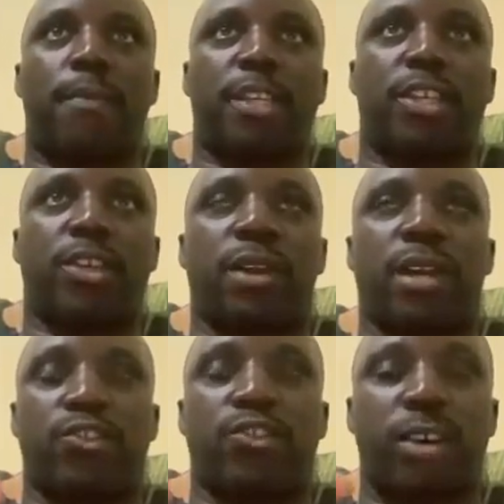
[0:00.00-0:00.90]

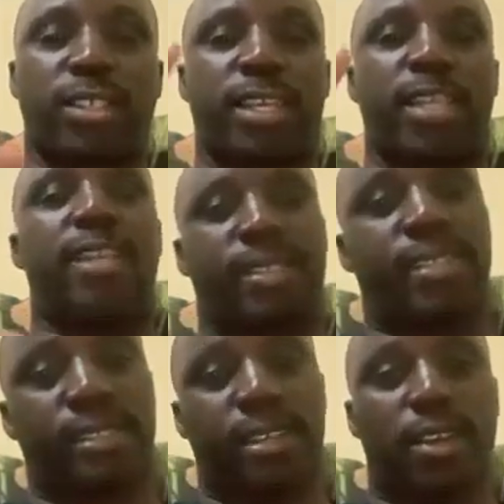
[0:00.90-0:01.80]
particular
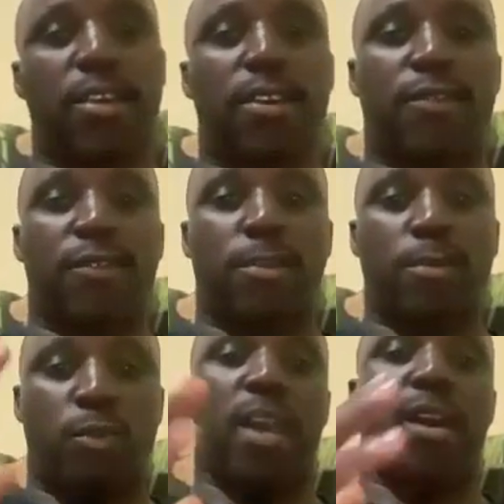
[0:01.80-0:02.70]
transcendences
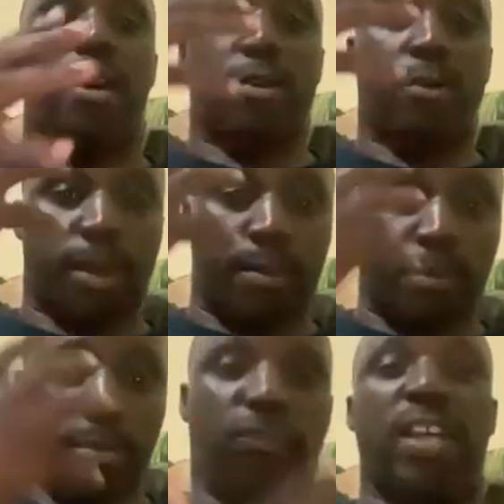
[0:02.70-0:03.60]
from where we
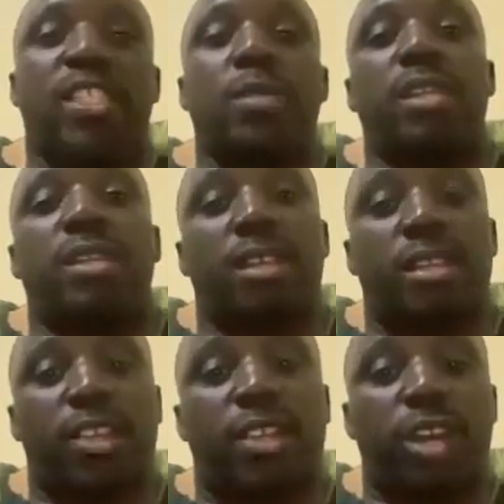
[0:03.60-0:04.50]
first meet
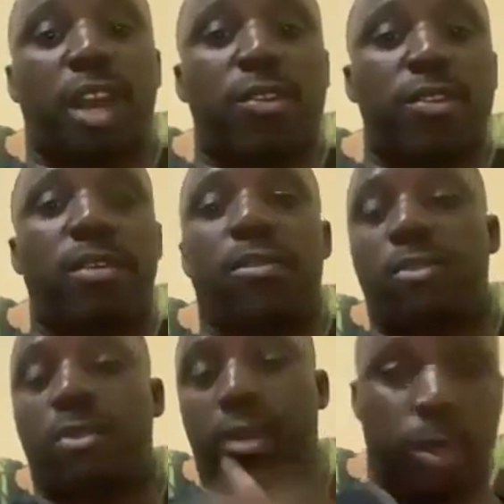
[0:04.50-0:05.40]
a child, or